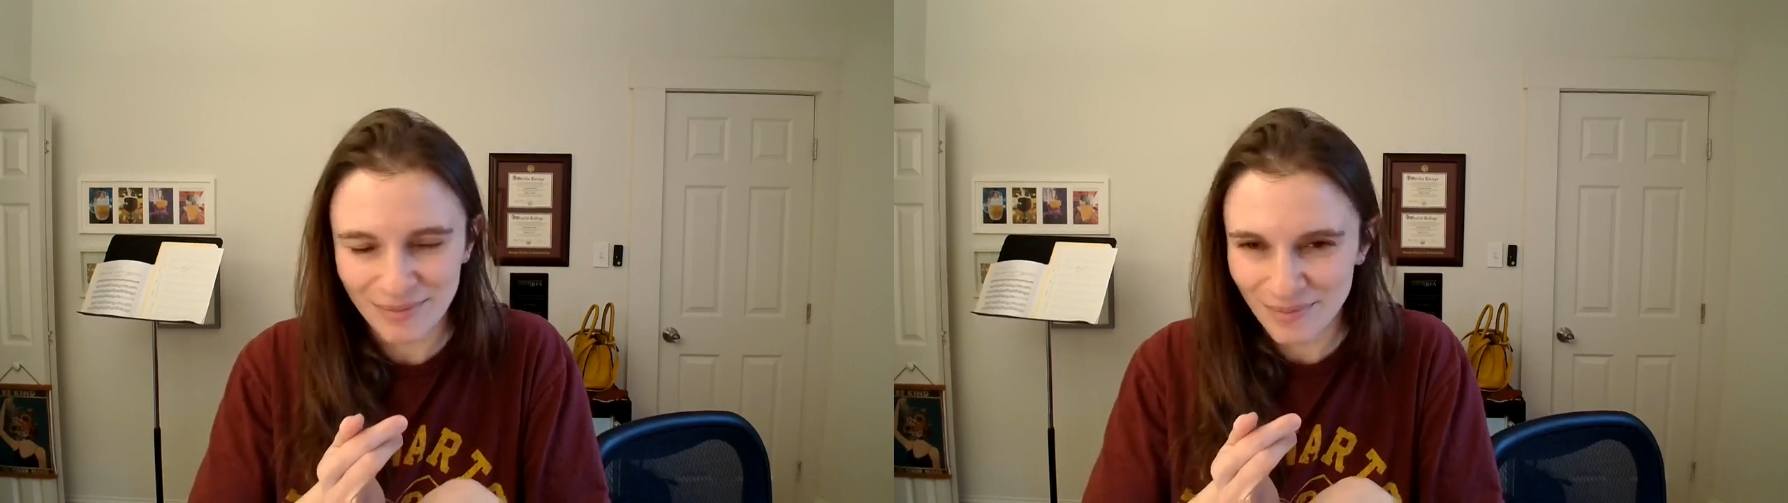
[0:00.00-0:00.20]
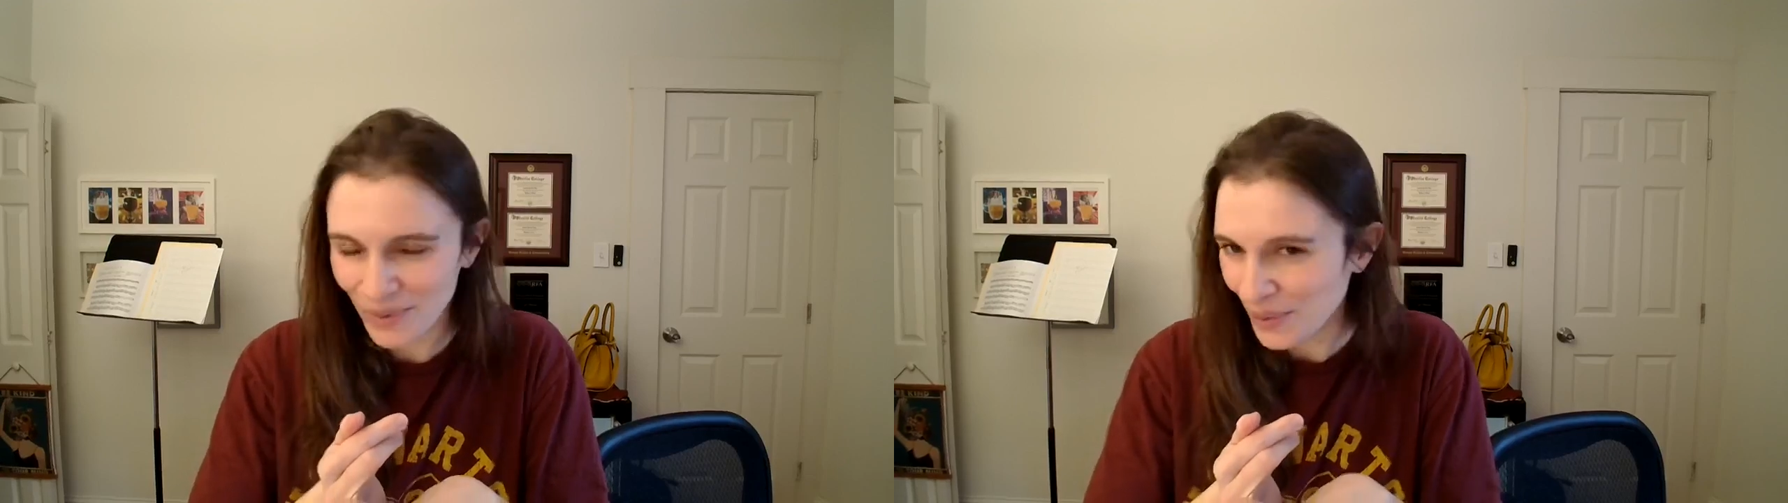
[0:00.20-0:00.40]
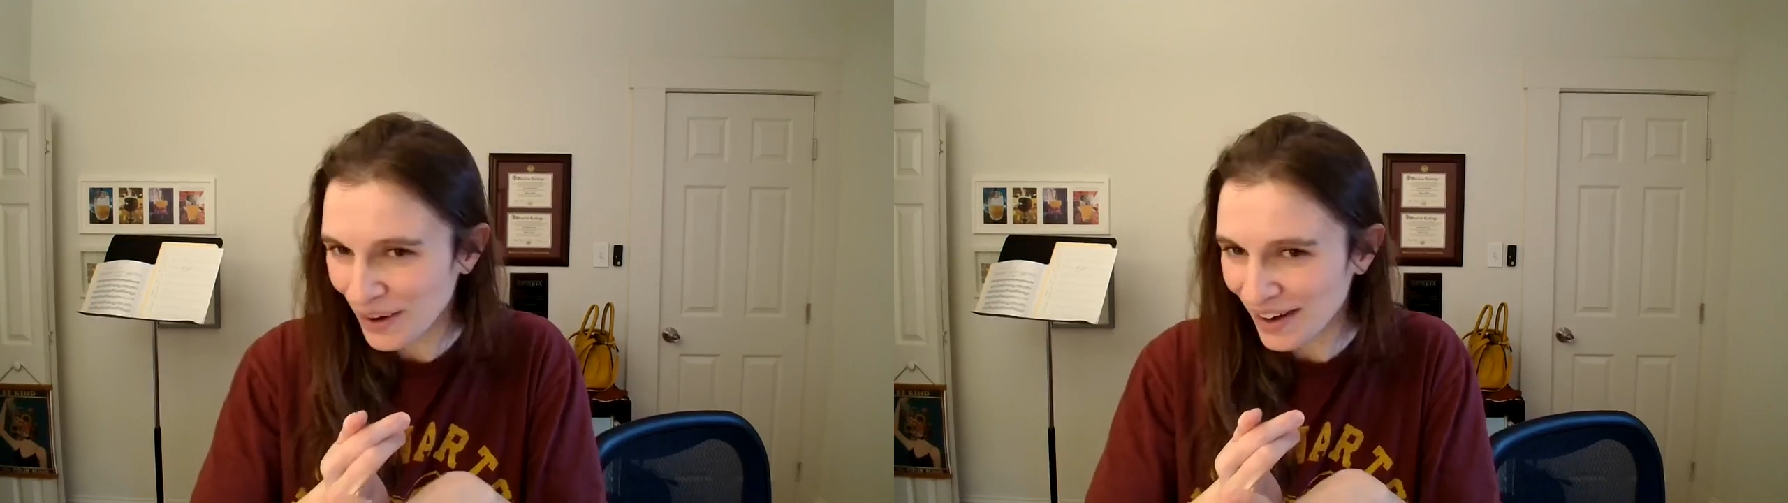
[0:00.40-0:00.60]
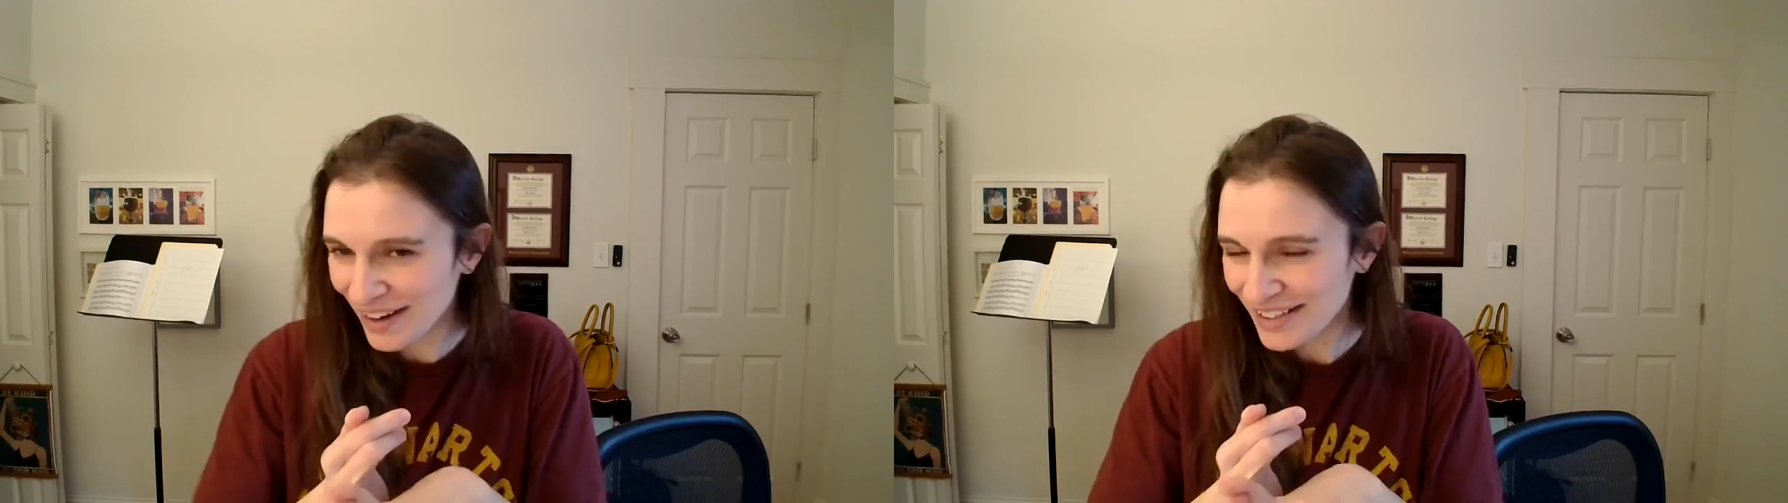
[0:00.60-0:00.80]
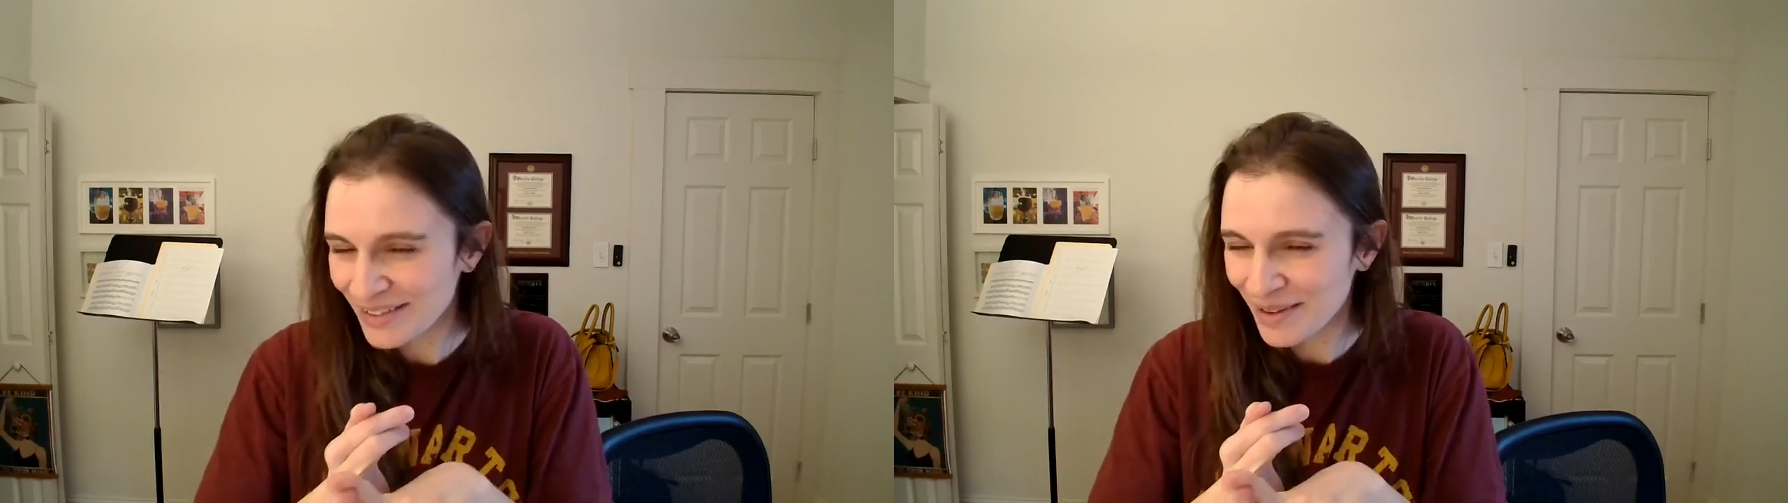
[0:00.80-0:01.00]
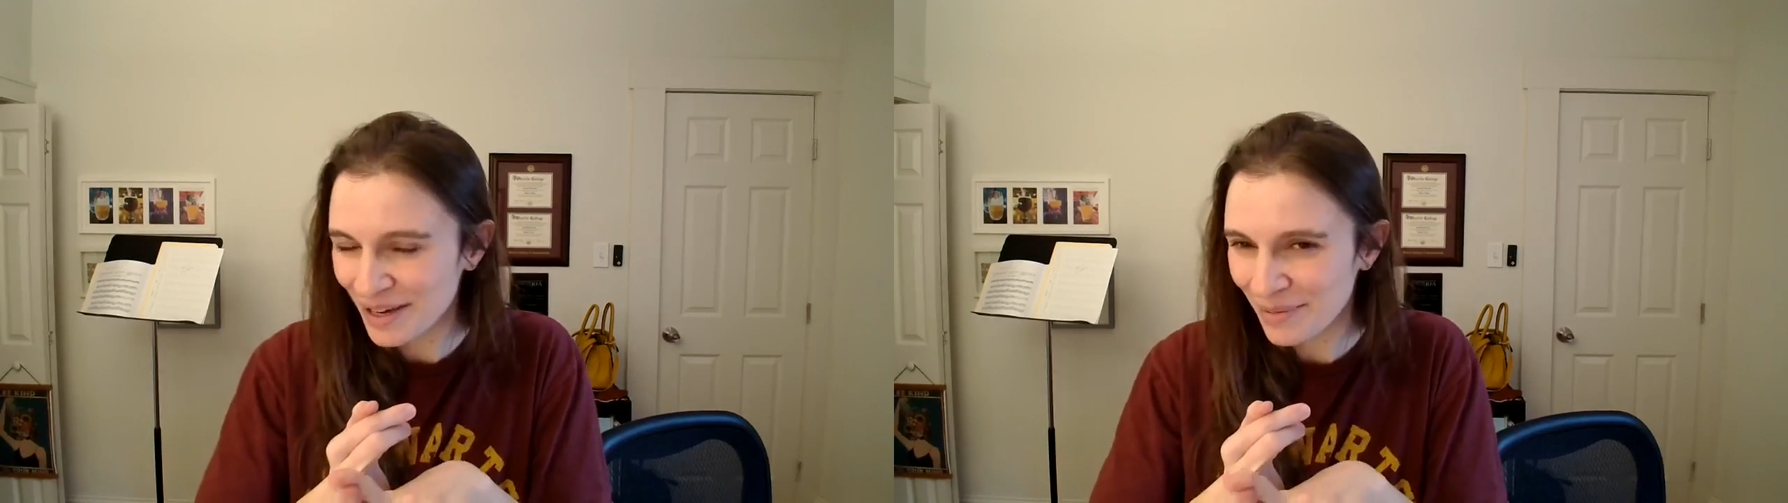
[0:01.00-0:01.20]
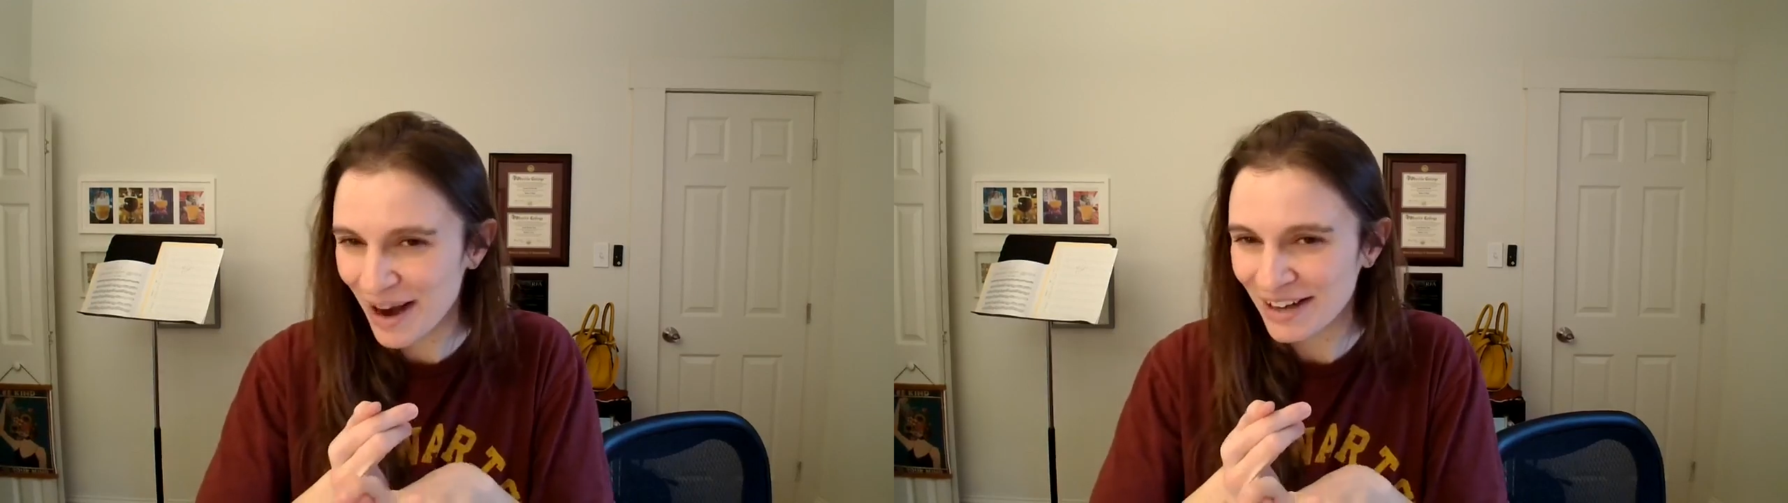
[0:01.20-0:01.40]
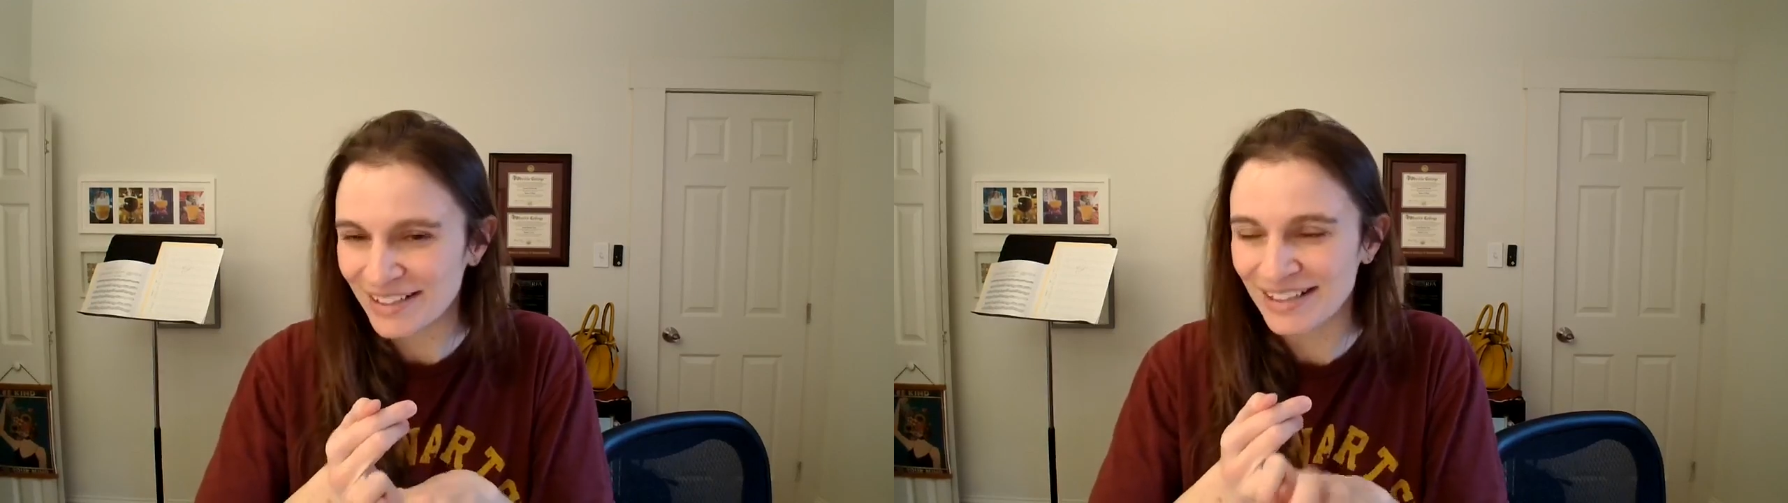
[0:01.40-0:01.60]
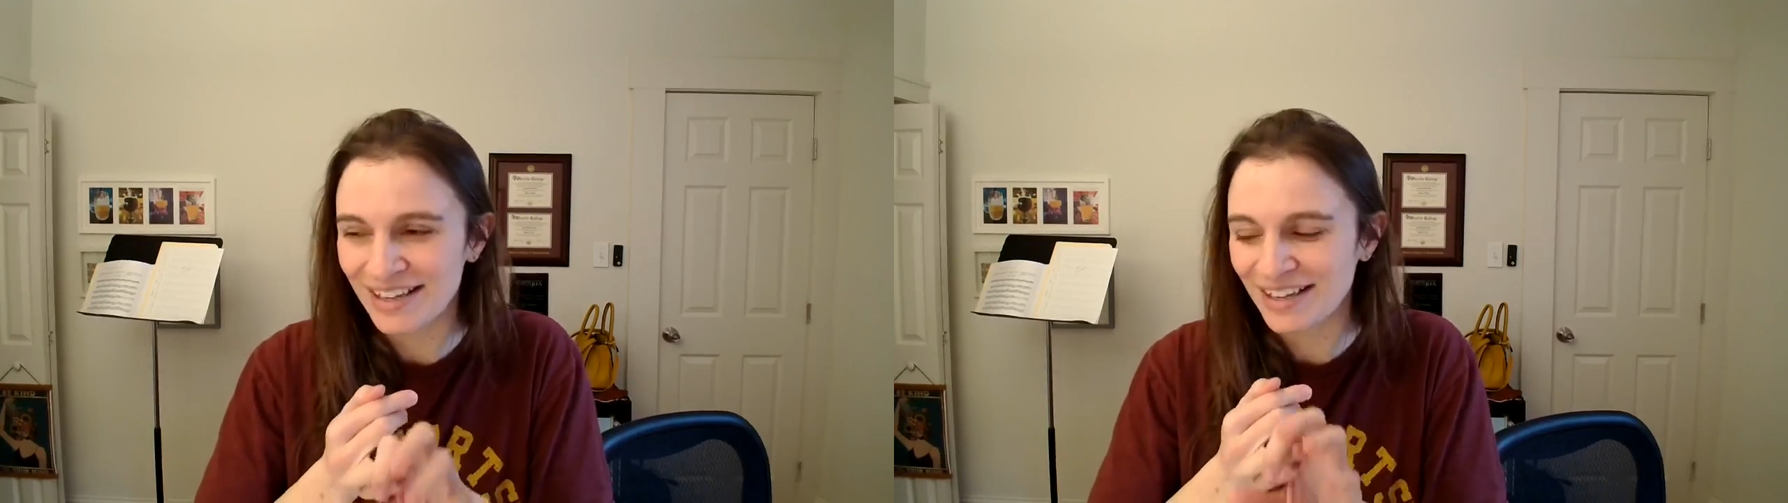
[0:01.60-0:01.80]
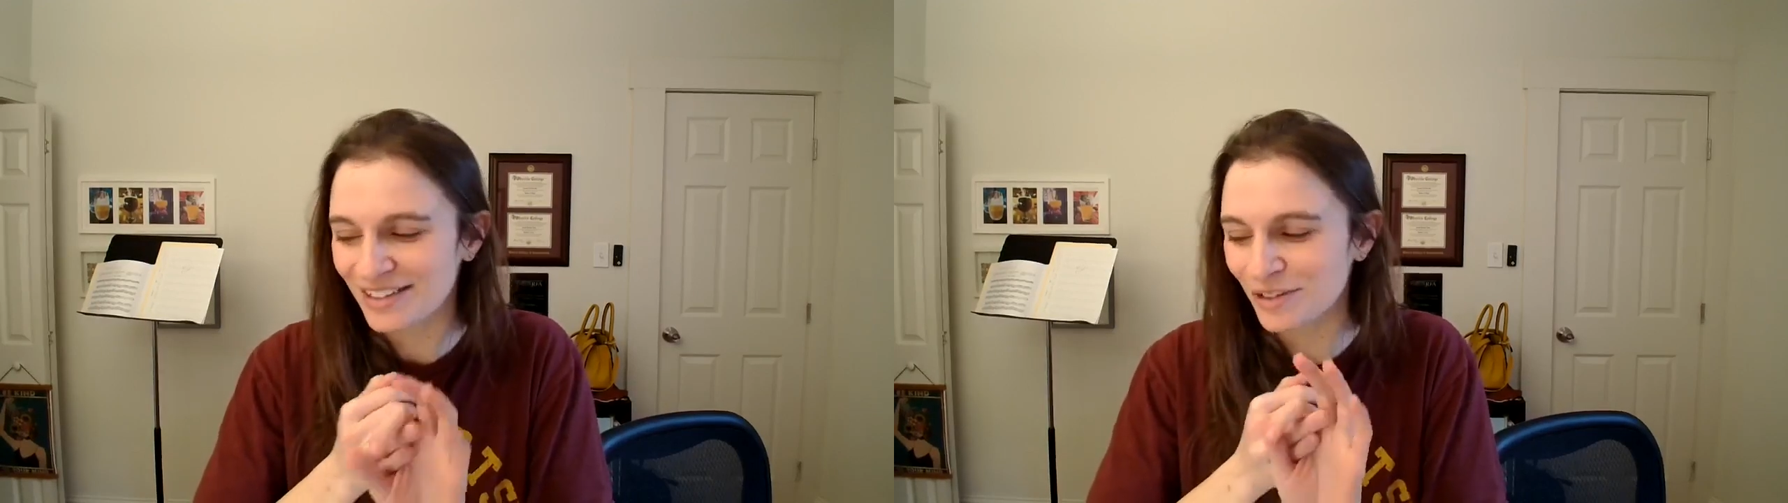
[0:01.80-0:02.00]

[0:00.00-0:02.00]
more to make your practicing